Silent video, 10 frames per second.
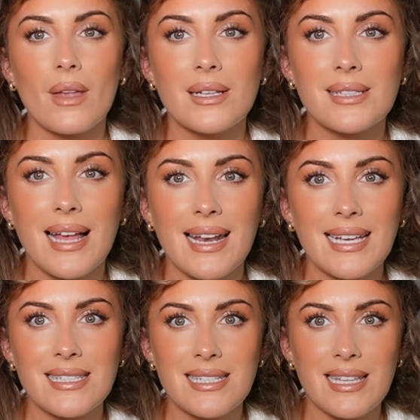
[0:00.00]
Is that
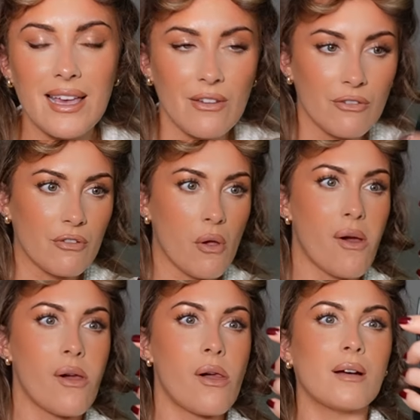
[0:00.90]
light enough?
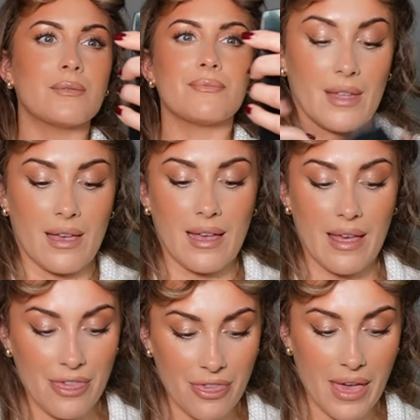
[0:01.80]

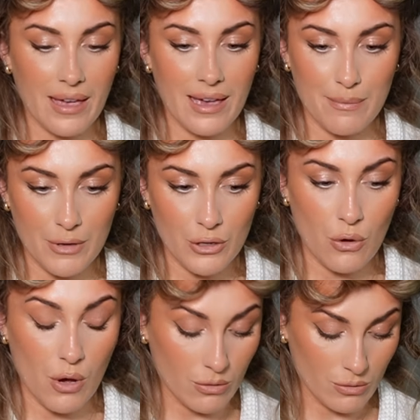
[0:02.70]
I think I'm going to
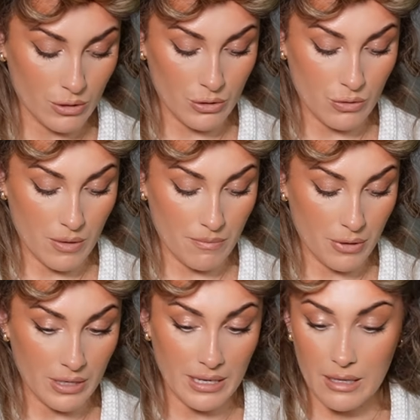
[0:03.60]
go old school and
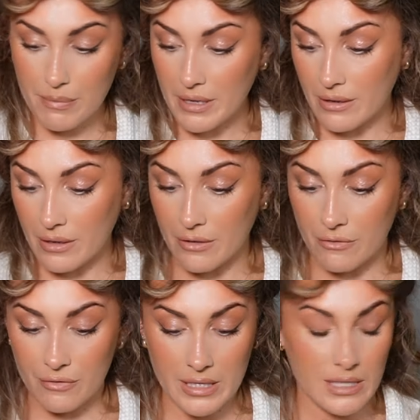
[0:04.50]
put a little bit
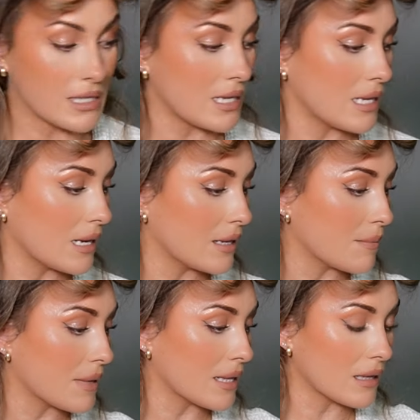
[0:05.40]
of concealer in
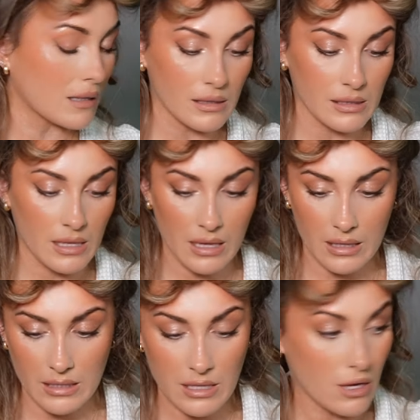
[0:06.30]
the middle because I think
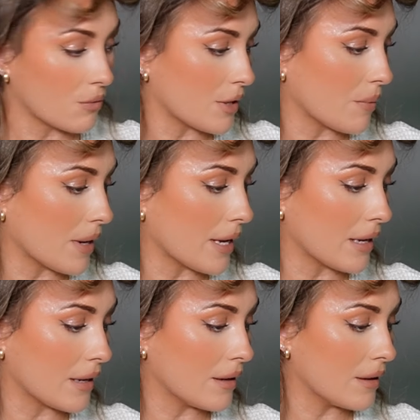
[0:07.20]
that's the only
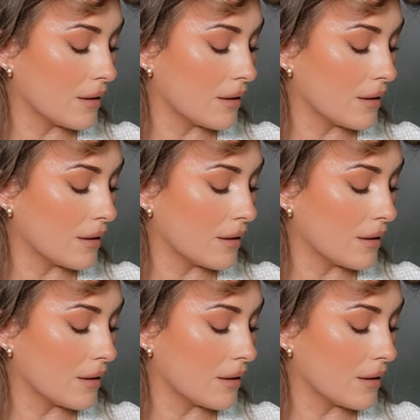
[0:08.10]
way